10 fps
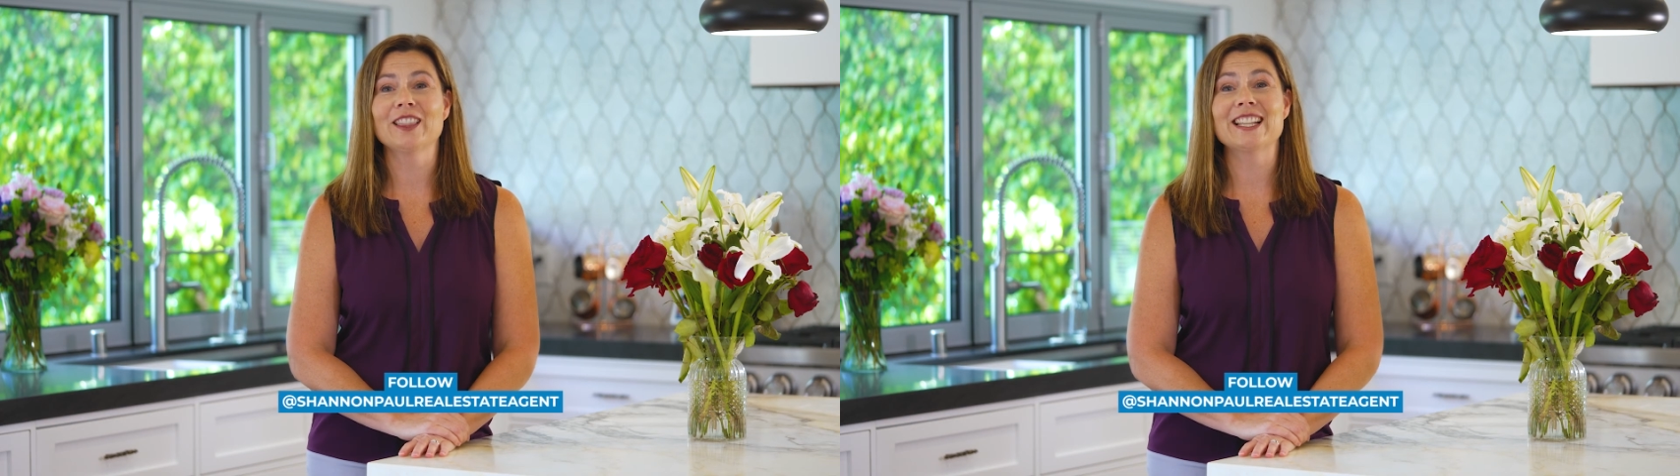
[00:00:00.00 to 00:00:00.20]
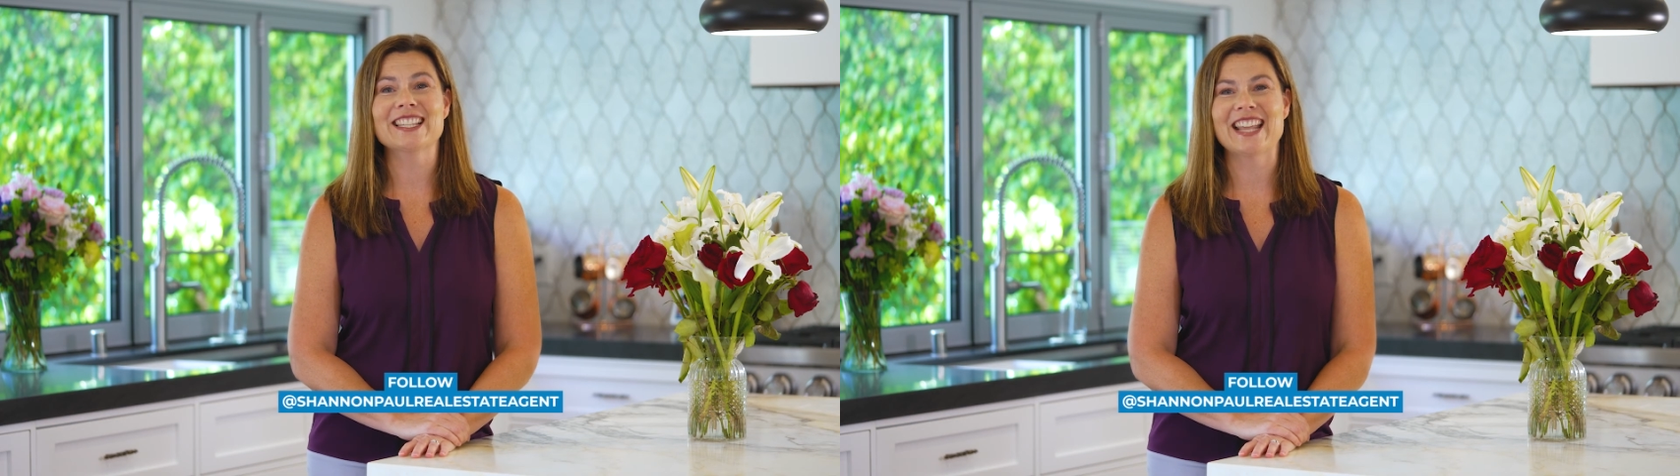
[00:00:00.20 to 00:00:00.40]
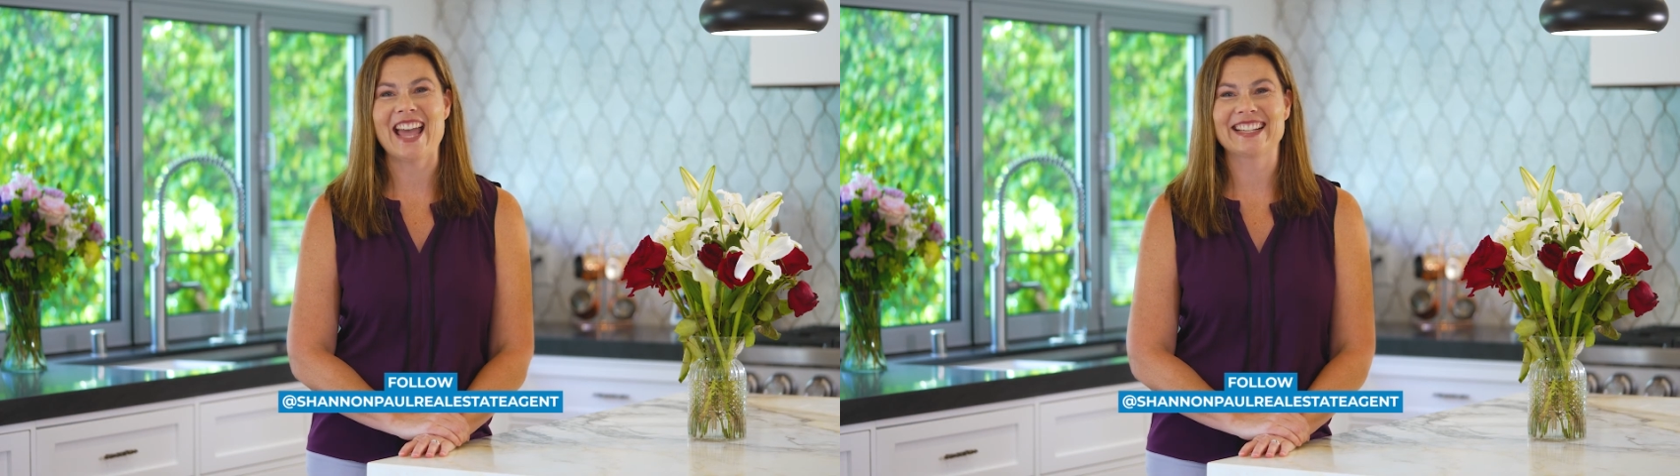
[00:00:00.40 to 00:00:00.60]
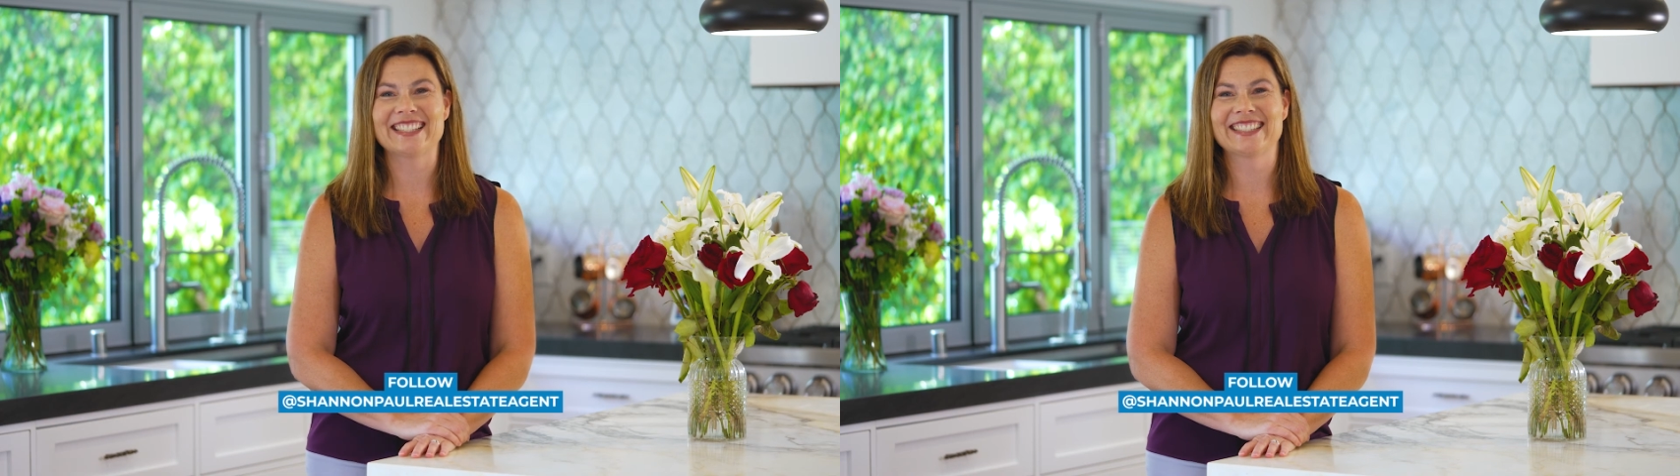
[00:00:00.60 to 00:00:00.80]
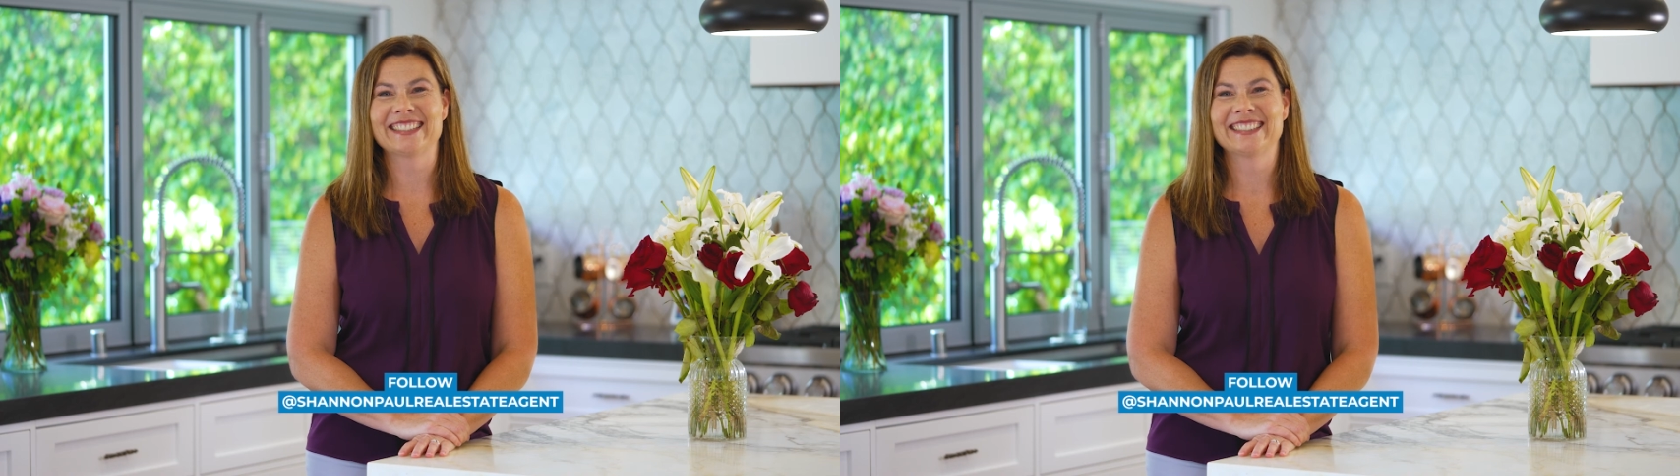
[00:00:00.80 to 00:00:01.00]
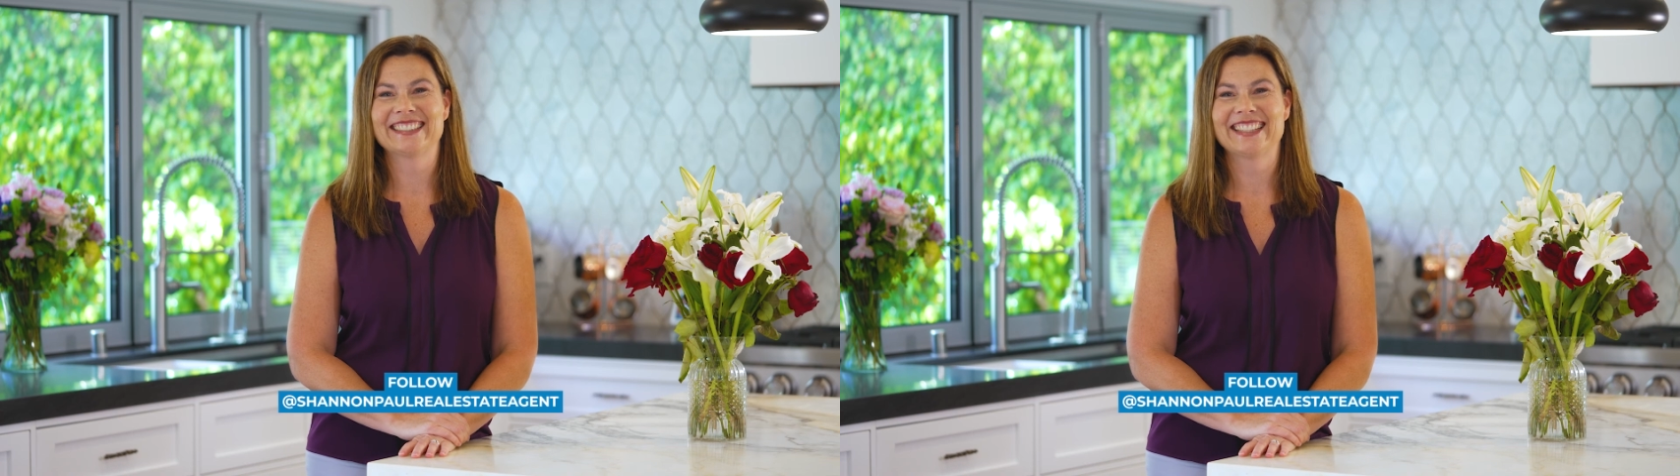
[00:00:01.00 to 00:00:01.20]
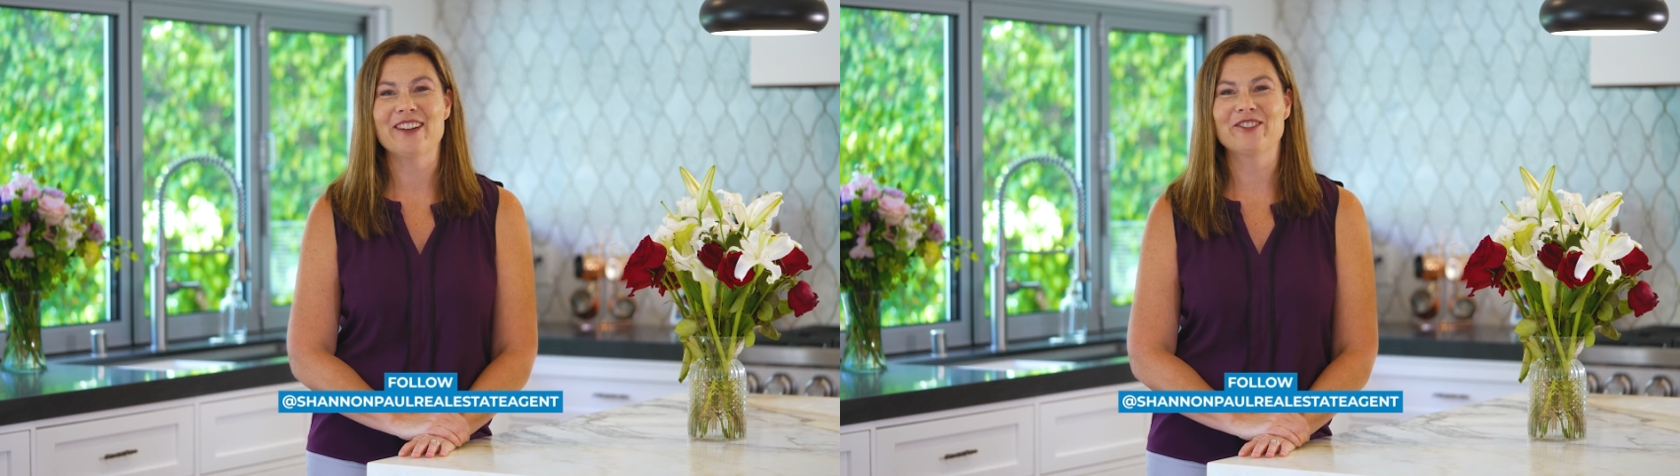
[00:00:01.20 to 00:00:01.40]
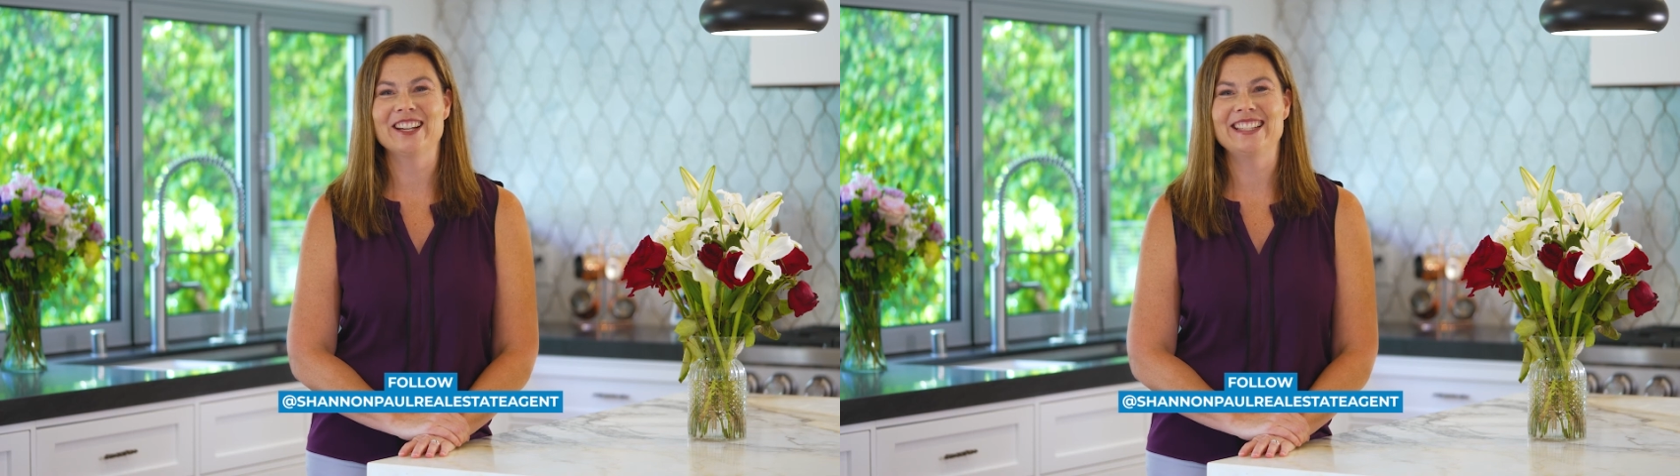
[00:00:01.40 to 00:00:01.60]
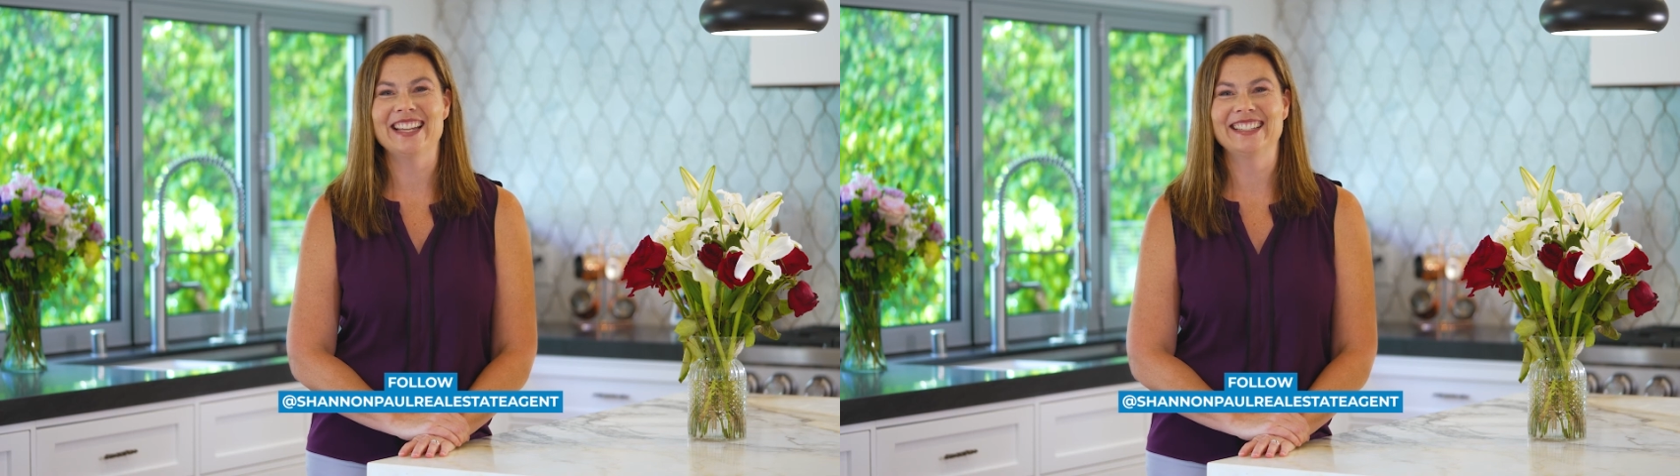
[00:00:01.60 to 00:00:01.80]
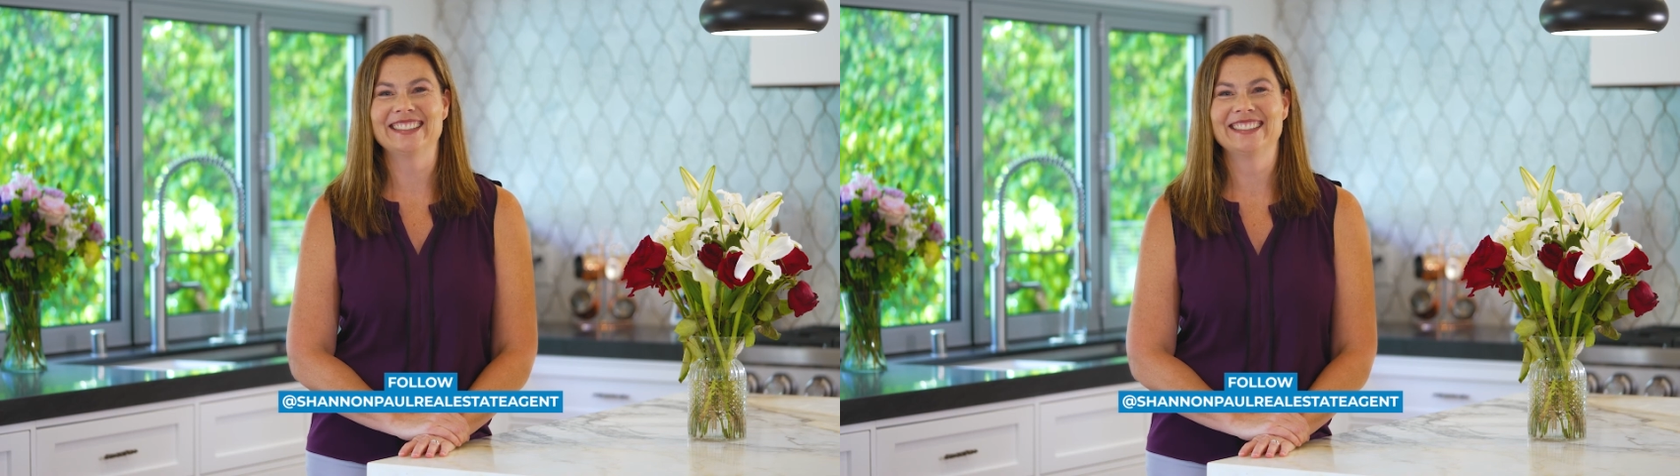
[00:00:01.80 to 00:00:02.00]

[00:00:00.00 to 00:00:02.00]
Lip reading: let's connect. Have a great day.